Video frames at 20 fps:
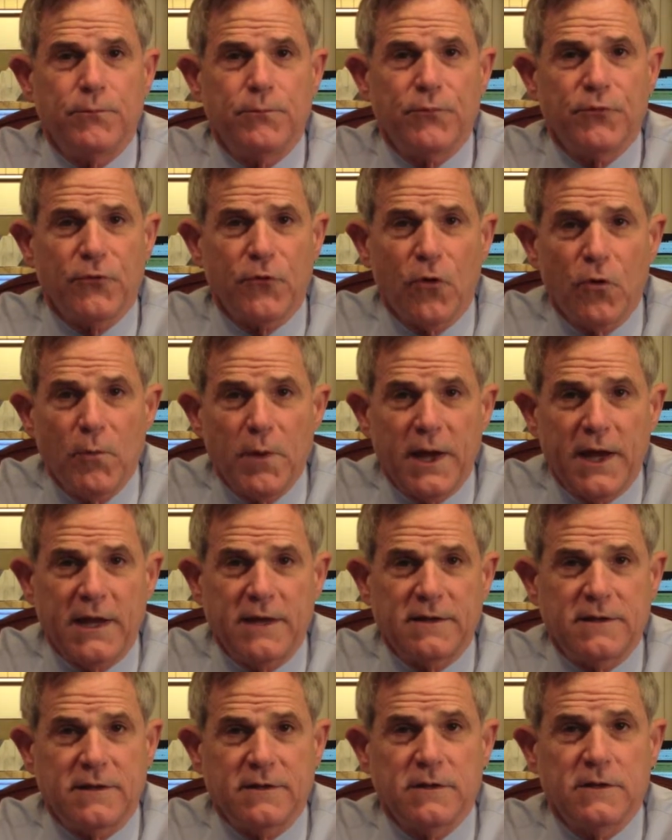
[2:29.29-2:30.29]

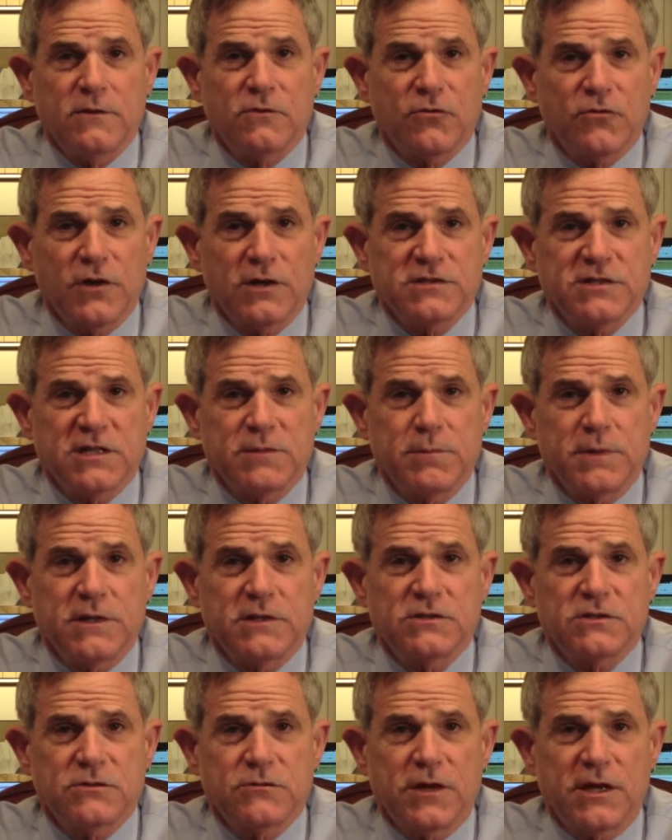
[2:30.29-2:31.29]
probate and trust
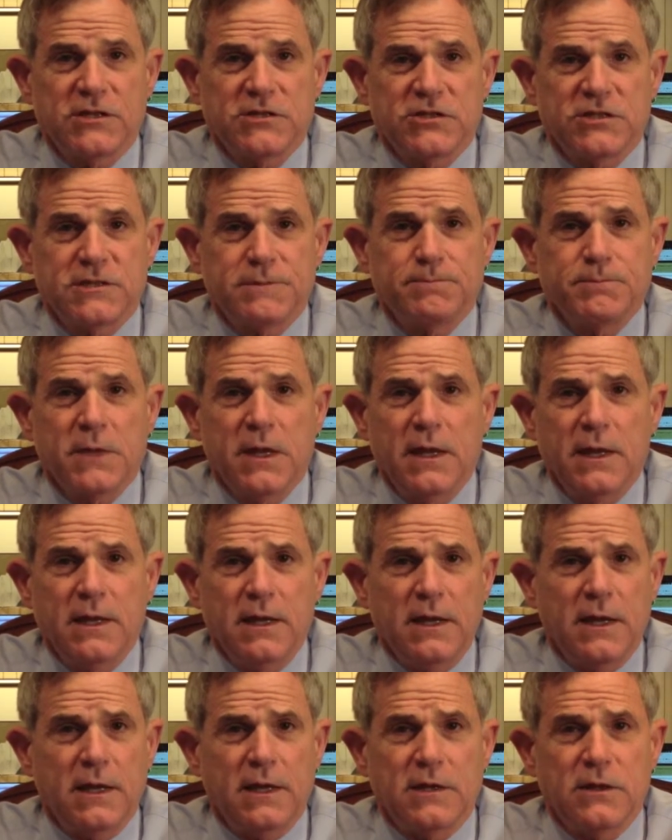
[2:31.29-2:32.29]
administration
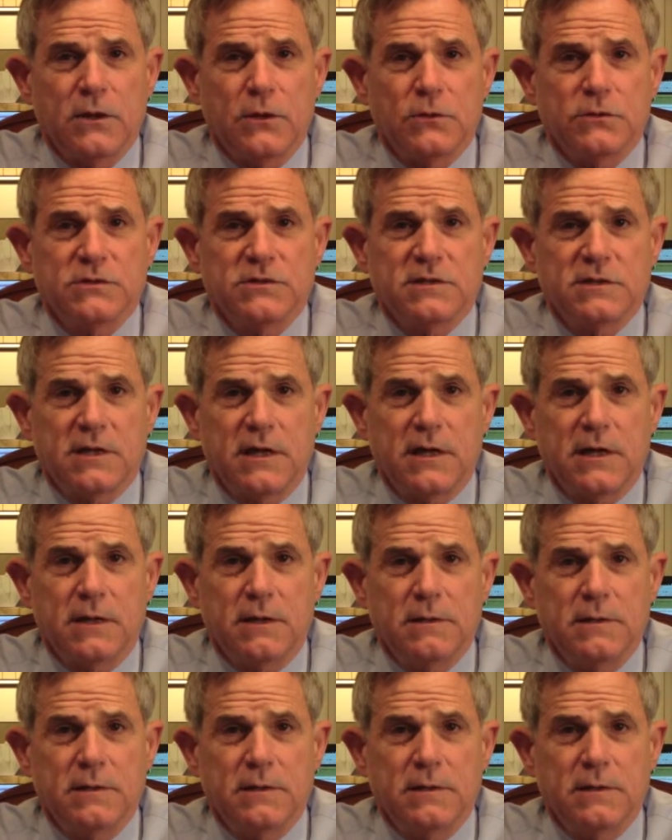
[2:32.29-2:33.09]
and knows the